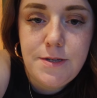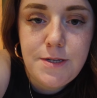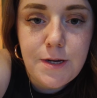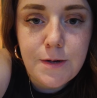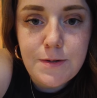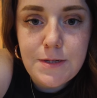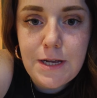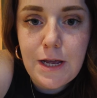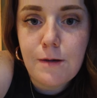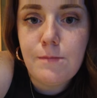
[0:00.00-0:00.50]

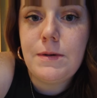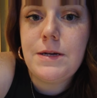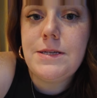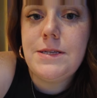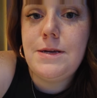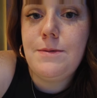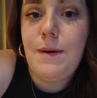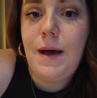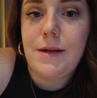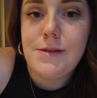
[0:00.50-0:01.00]
don't take my
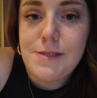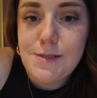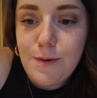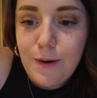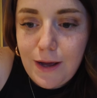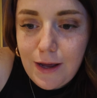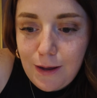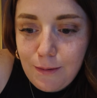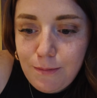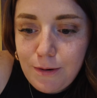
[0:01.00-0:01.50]
sea bass away.
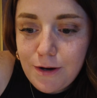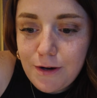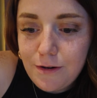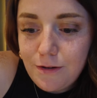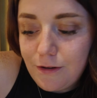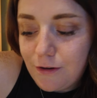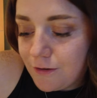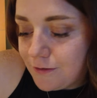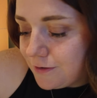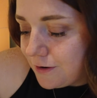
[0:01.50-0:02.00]
I put it a
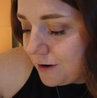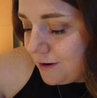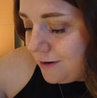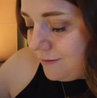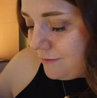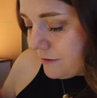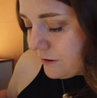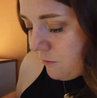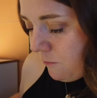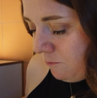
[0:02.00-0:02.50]
little far
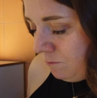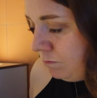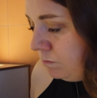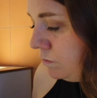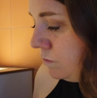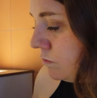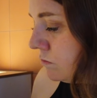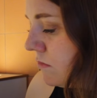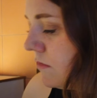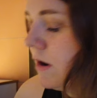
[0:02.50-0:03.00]
over.
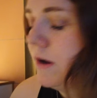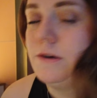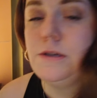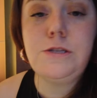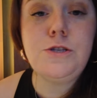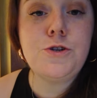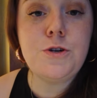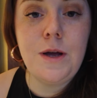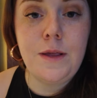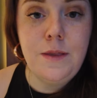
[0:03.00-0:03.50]

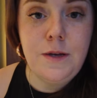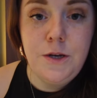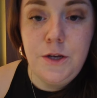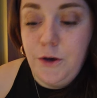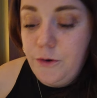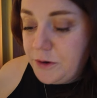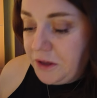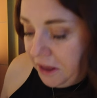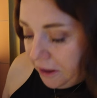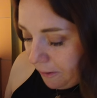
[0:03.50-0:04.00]
Let's try the
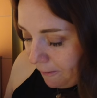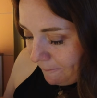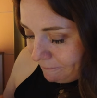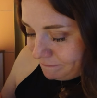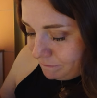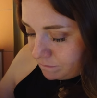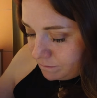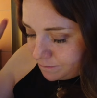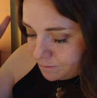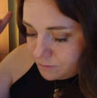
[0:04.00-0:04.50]
gnocchi.
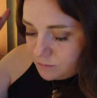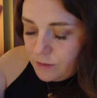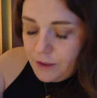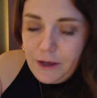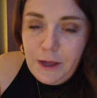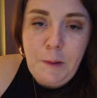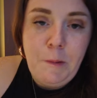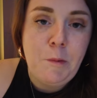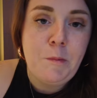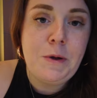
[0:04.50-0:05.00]
They
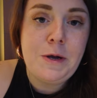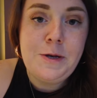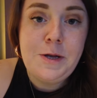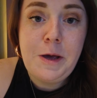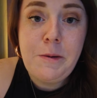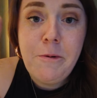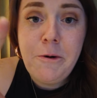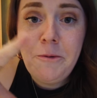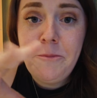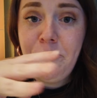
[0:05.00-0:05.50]
came to my
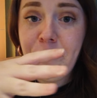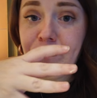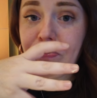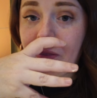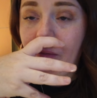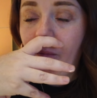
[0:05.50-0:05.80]
table.